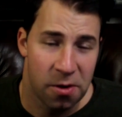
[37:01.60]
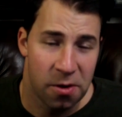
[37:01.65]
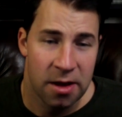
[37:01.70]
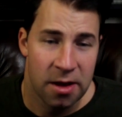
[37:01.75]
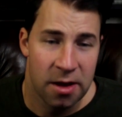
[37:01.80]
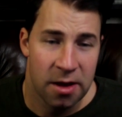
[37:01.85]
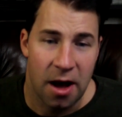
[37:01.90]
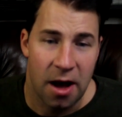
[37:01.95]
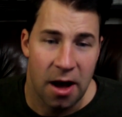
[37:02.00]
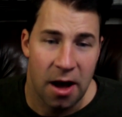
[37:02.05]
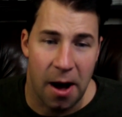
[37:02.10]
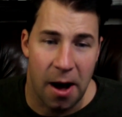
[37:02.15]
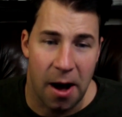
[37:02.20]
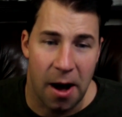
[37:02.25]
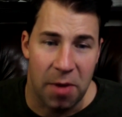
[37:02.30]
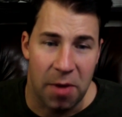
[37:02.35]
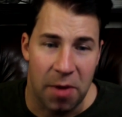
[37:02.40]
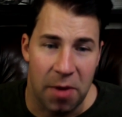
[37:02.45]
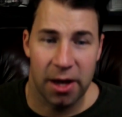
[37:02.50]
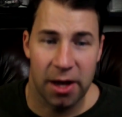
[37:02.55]
um,
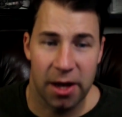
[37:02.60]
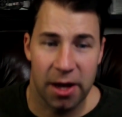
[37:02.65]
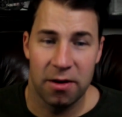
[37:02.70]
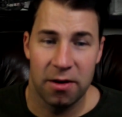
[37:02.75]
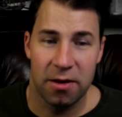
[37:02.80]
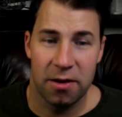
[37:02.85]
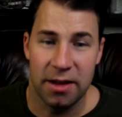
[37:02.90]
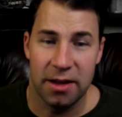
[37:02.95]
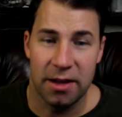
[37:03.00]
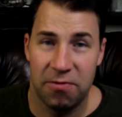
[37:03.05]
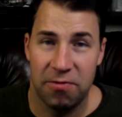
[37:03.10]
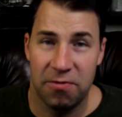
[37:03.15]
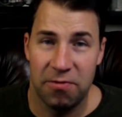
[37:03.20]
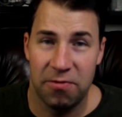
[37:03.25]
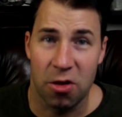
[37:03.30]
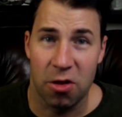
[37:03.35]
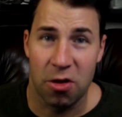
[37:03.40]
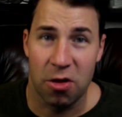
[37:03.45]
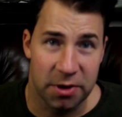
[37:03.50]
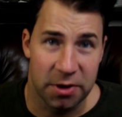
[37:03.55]
I'm kind of, it fell
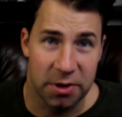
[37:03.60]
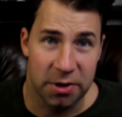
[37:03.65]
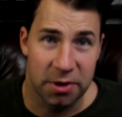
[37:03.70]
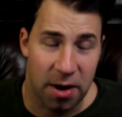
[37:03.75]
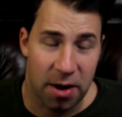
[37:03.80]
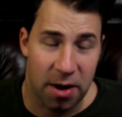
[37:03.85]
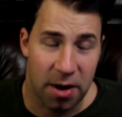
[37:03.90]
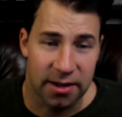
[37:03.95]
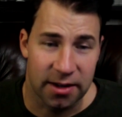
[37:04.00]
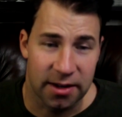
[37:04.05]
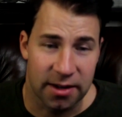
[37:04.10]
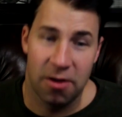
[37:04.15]
three spots. I kind of hope